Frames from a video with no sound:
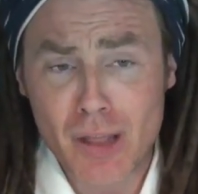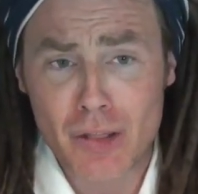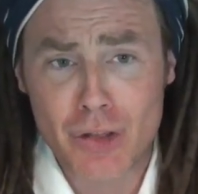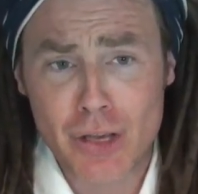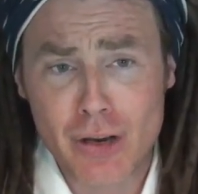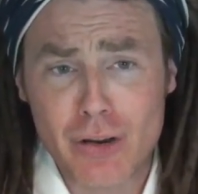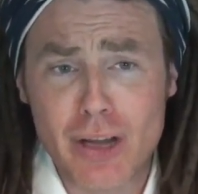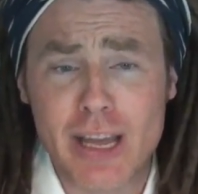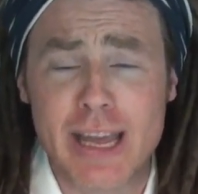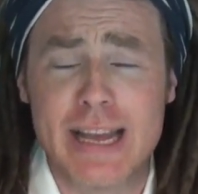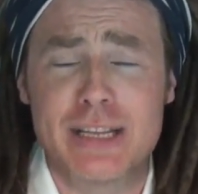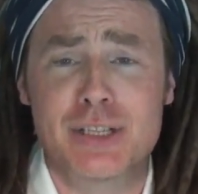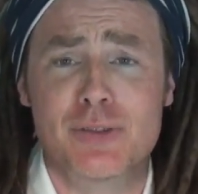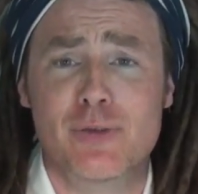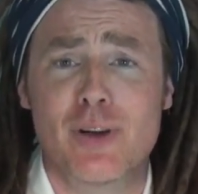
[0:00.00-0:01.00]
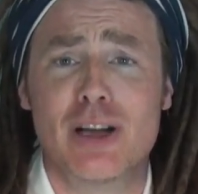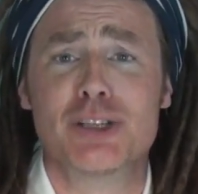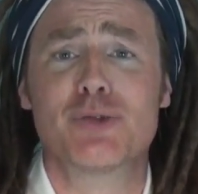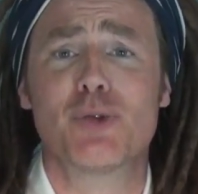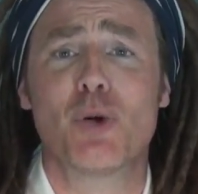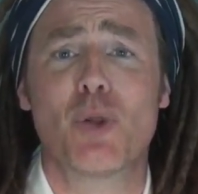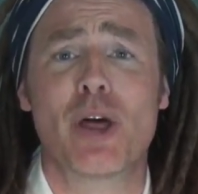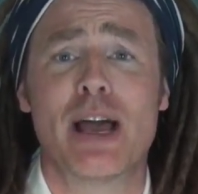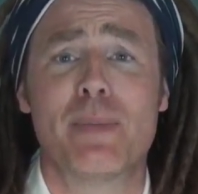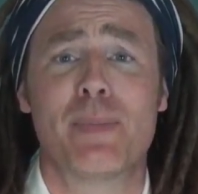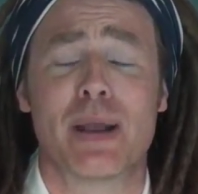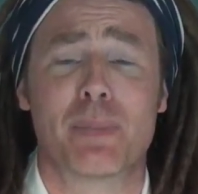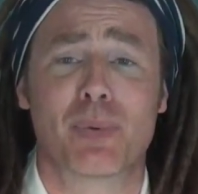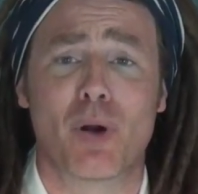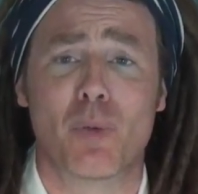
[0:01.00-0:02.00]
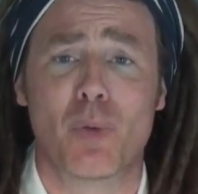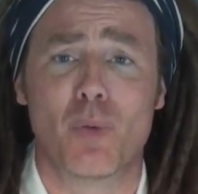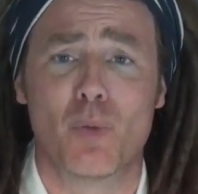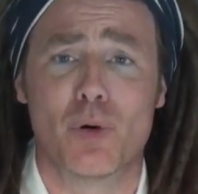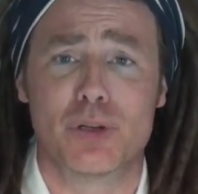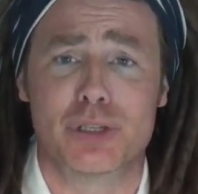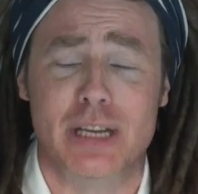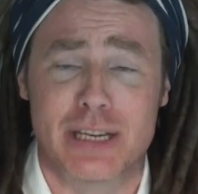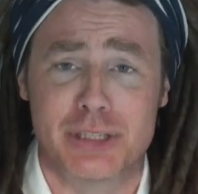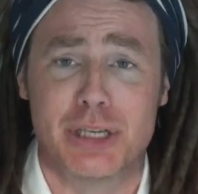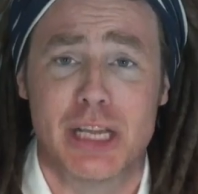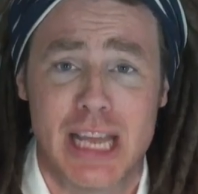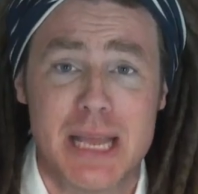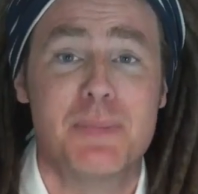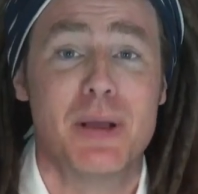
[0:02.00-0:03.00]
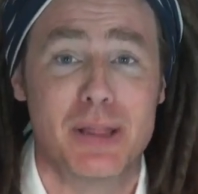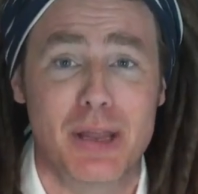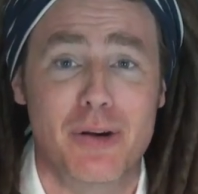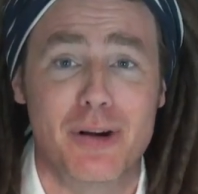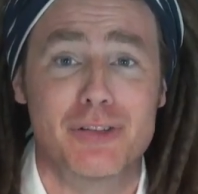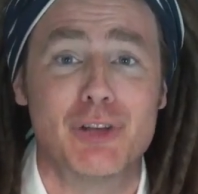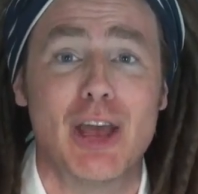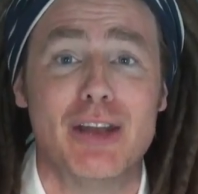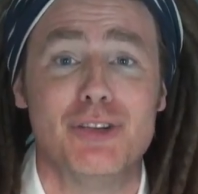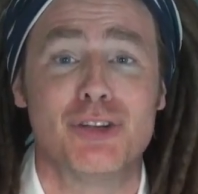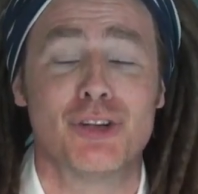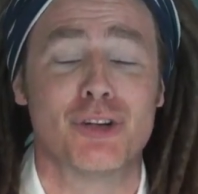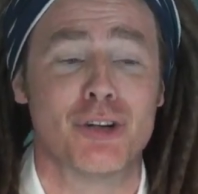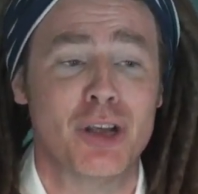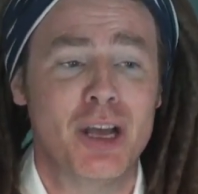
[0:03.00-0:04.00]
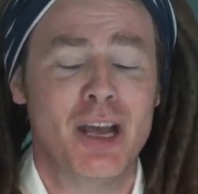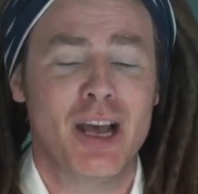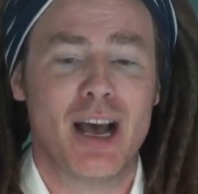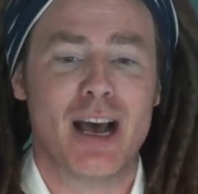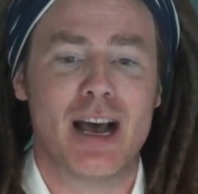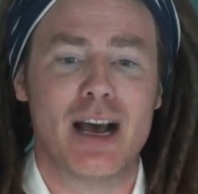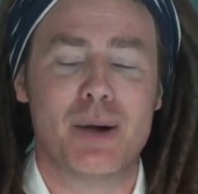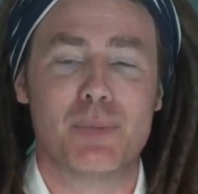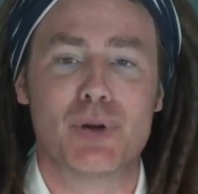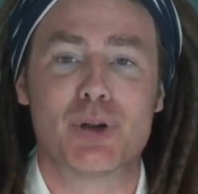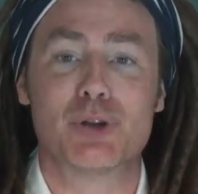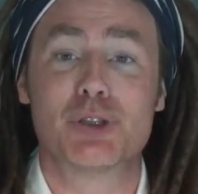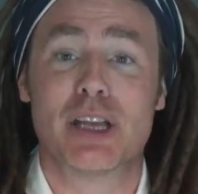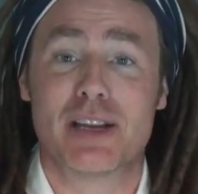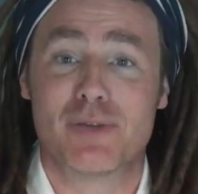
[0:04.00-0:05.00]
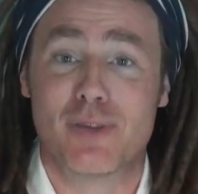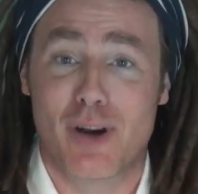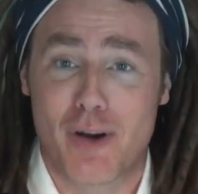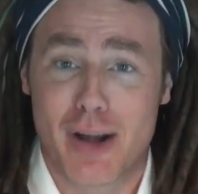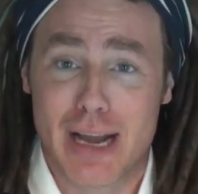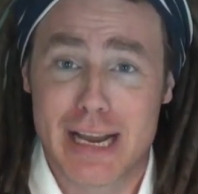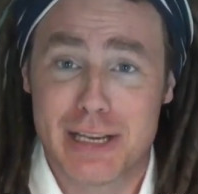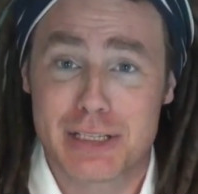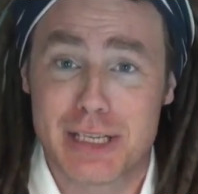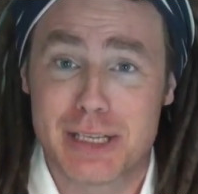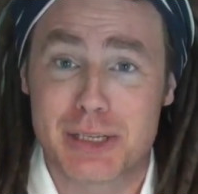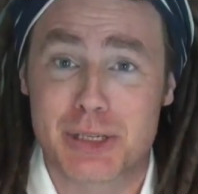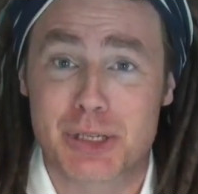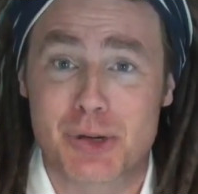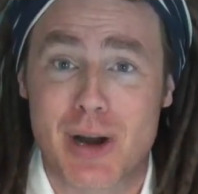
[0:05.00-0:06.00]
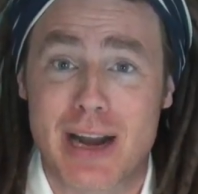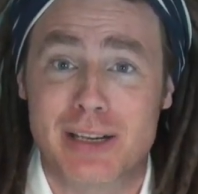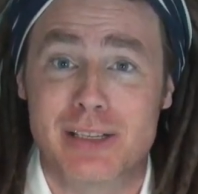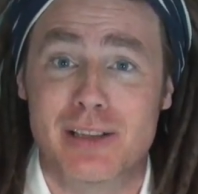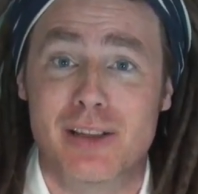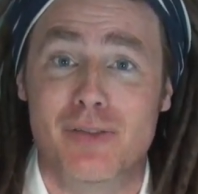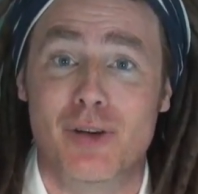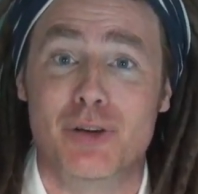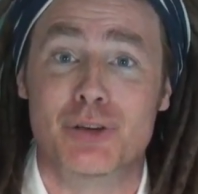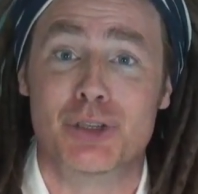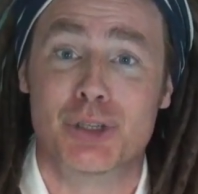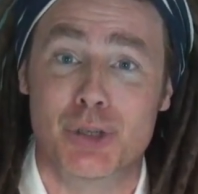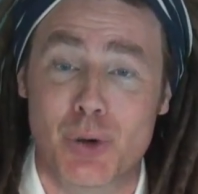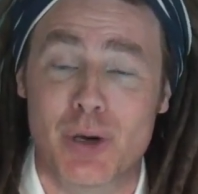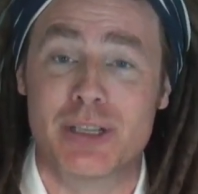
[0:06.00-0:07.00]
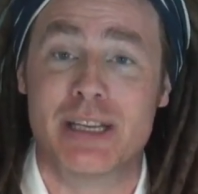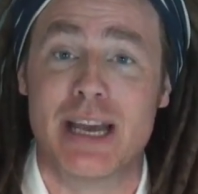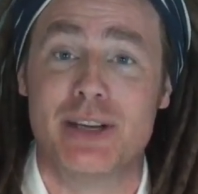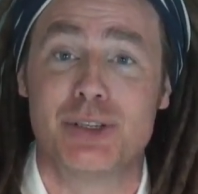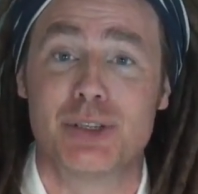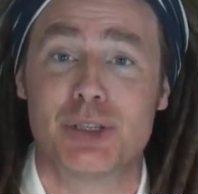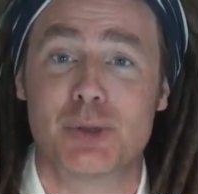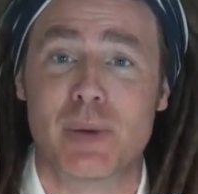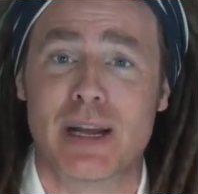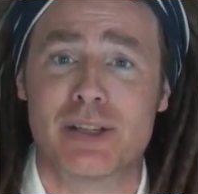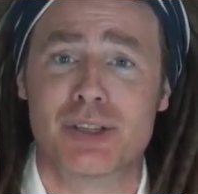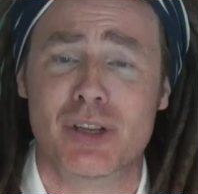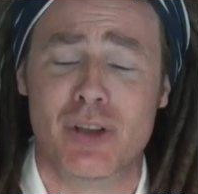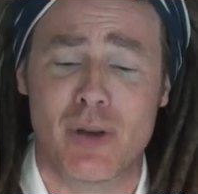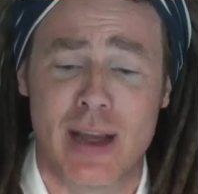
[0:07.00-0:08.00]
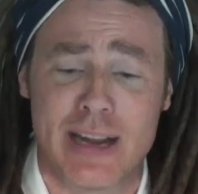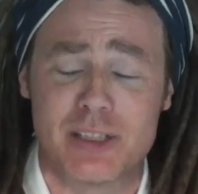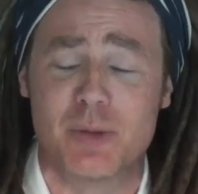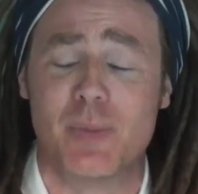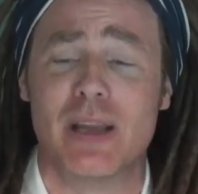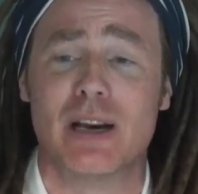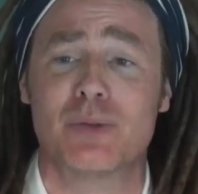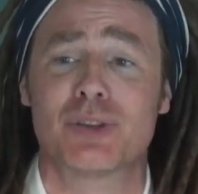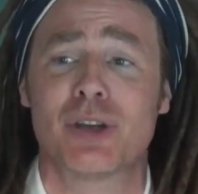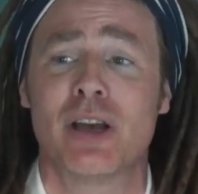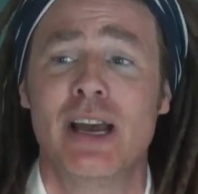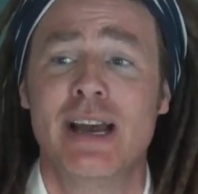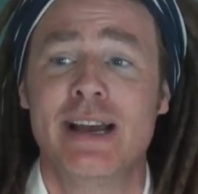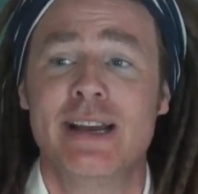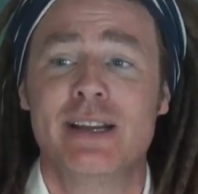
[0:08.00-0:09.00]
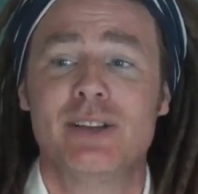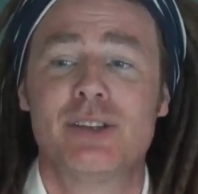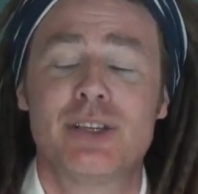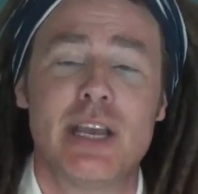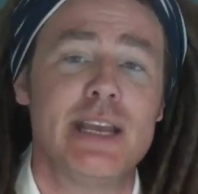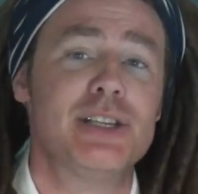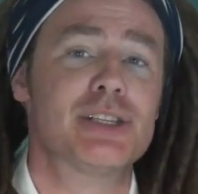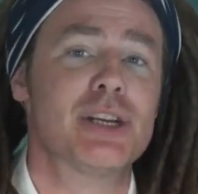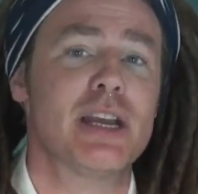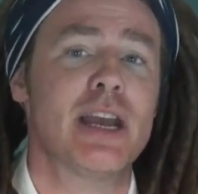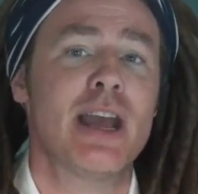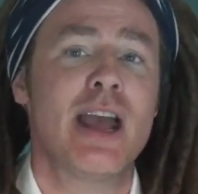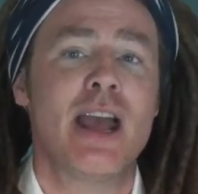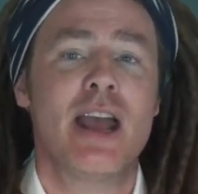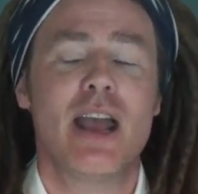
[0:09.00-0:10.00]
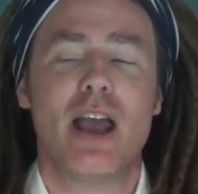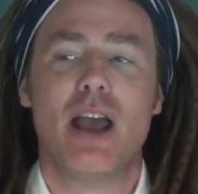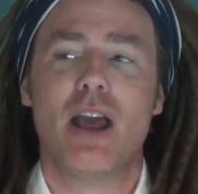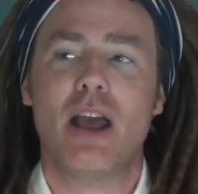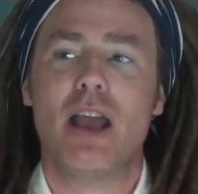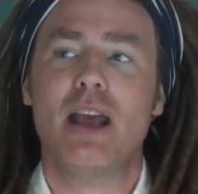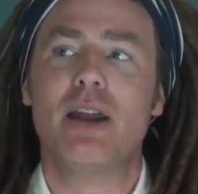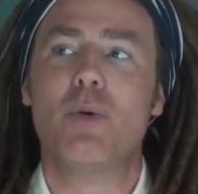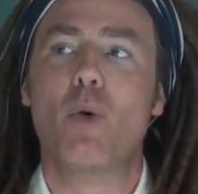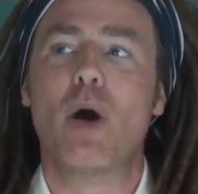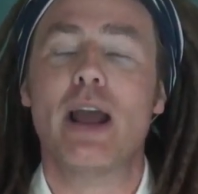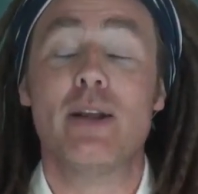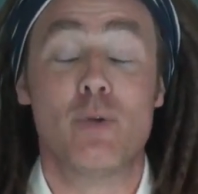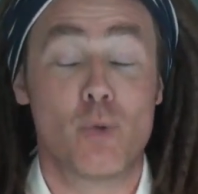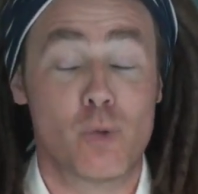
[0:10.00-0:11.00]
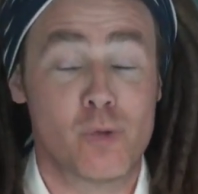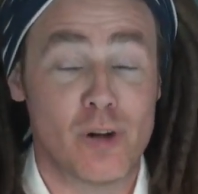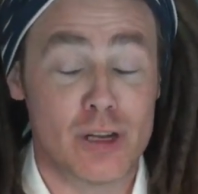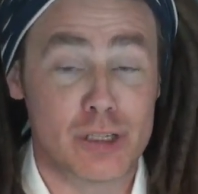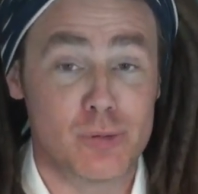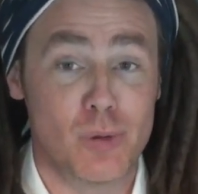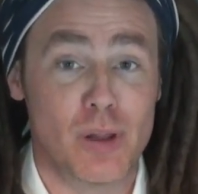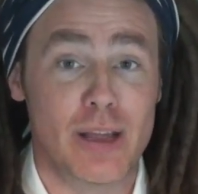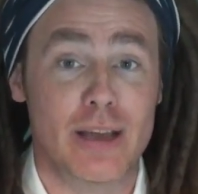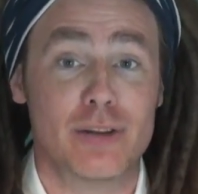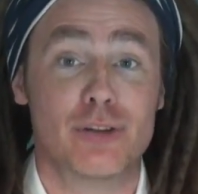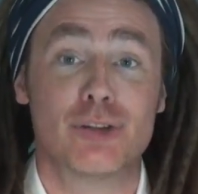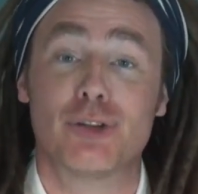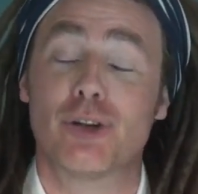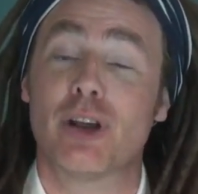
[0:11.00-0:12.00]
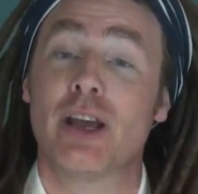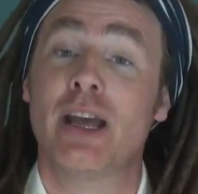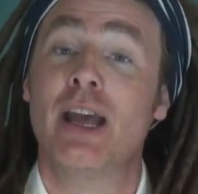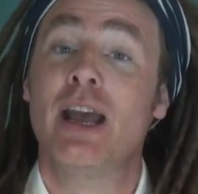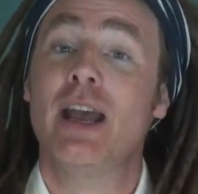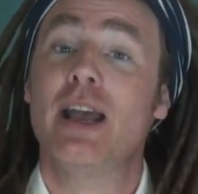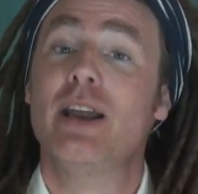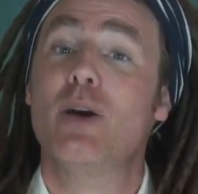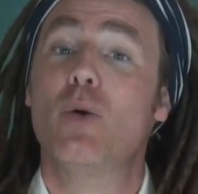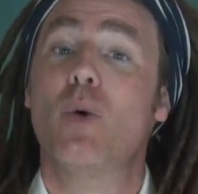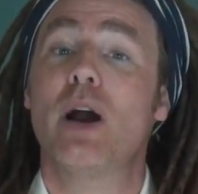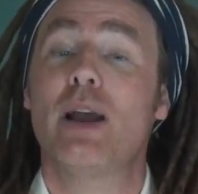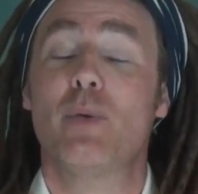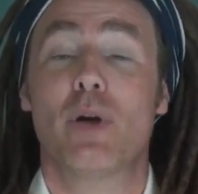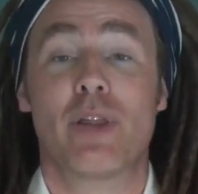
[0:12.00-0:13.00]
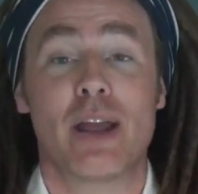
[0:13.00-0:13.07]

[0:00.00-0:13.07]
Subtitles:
The younger kids, first of all, their big problem was actually keeping their attention because they're very easily distracted. They've got a short attention span. So you had to be able to teach it in a way, first of all, they understood it, in a way where